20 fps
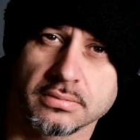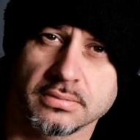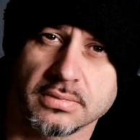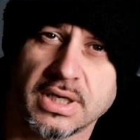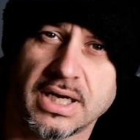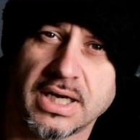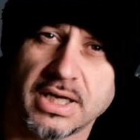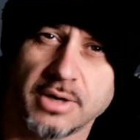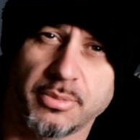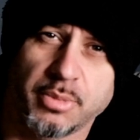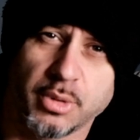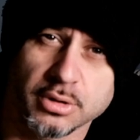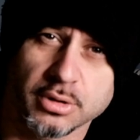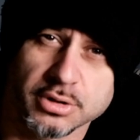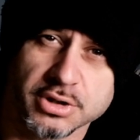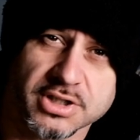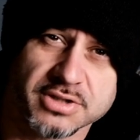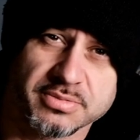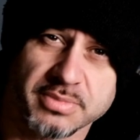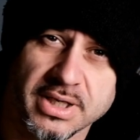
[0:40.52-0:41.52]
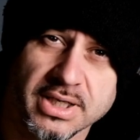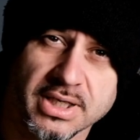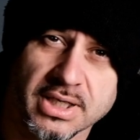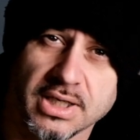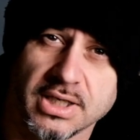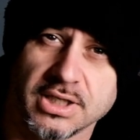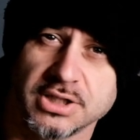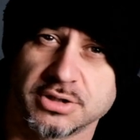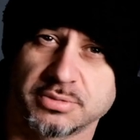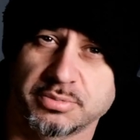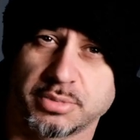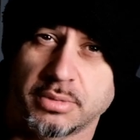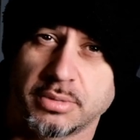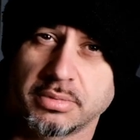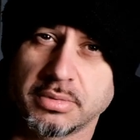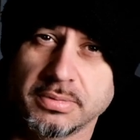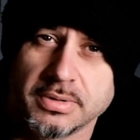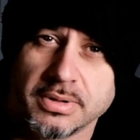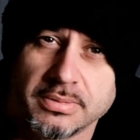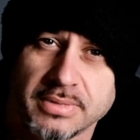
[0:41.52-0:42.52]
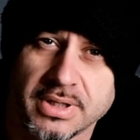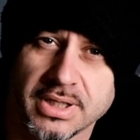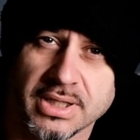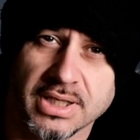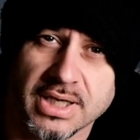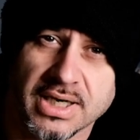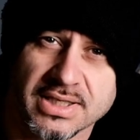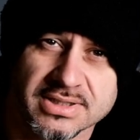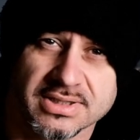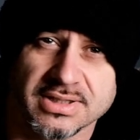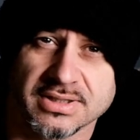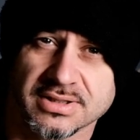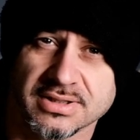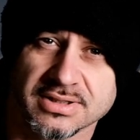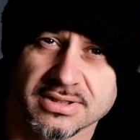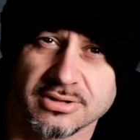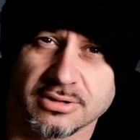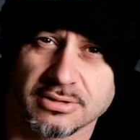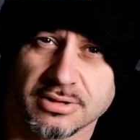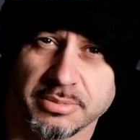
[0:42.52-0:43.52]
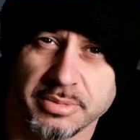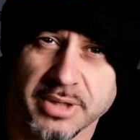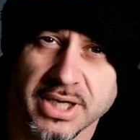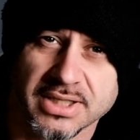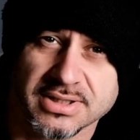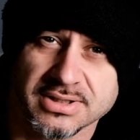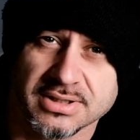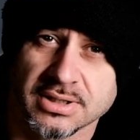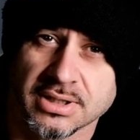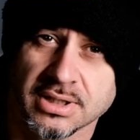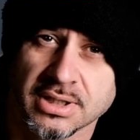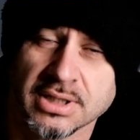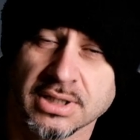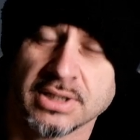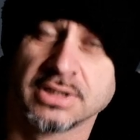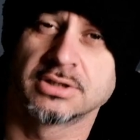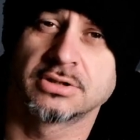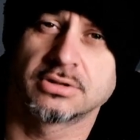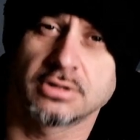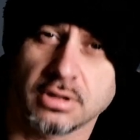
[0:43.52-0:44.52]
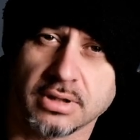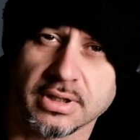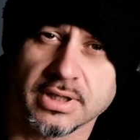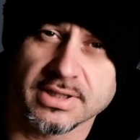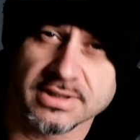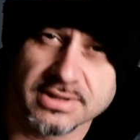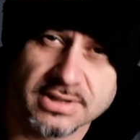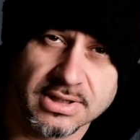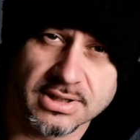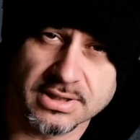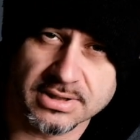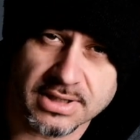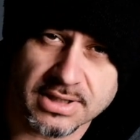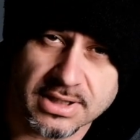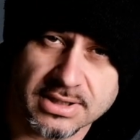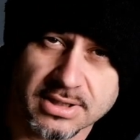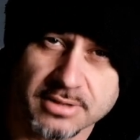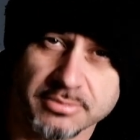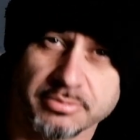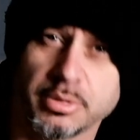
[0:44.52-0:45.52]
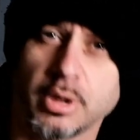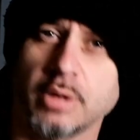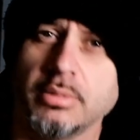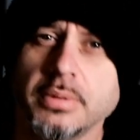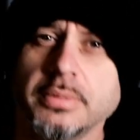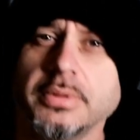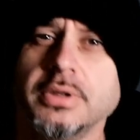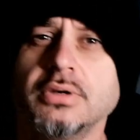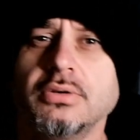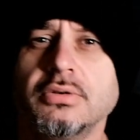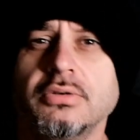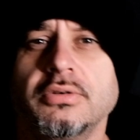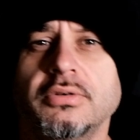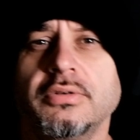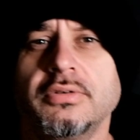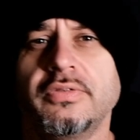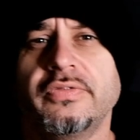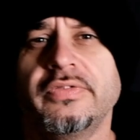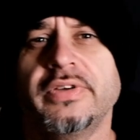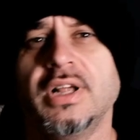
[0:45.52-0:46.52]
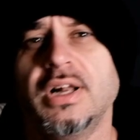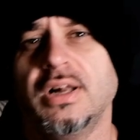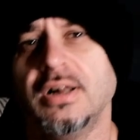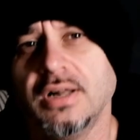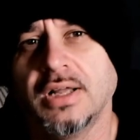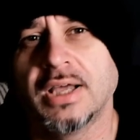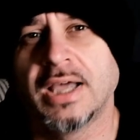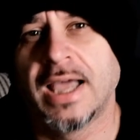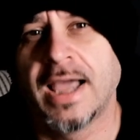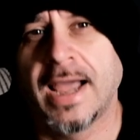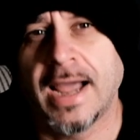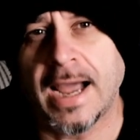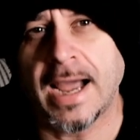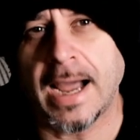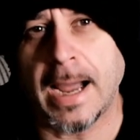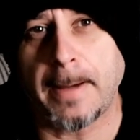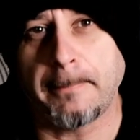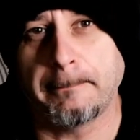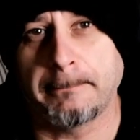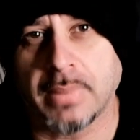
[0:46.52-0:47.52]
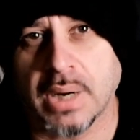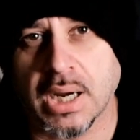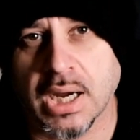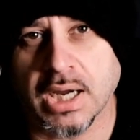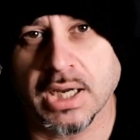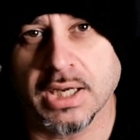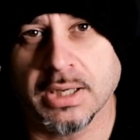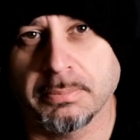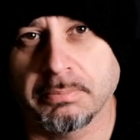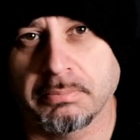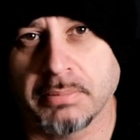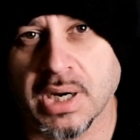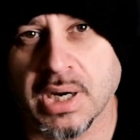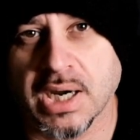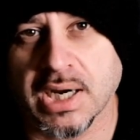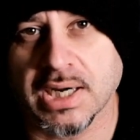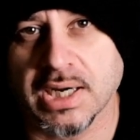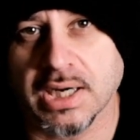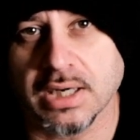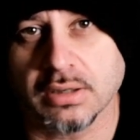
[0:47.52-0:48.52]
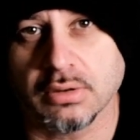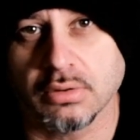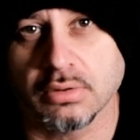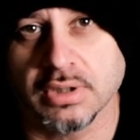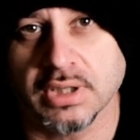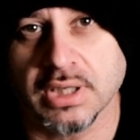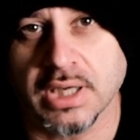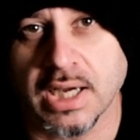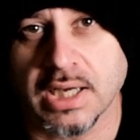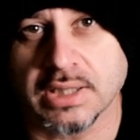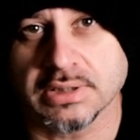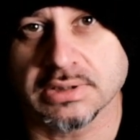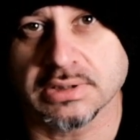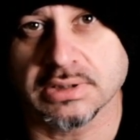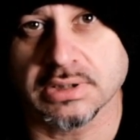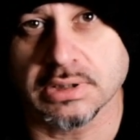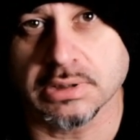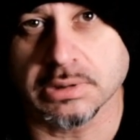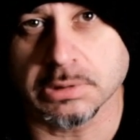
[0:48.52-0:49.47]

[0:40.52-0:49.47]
I apologize my English, probably my accent is not the best. Sorry, I'm still Italian. Probably you feel my macaroni accent,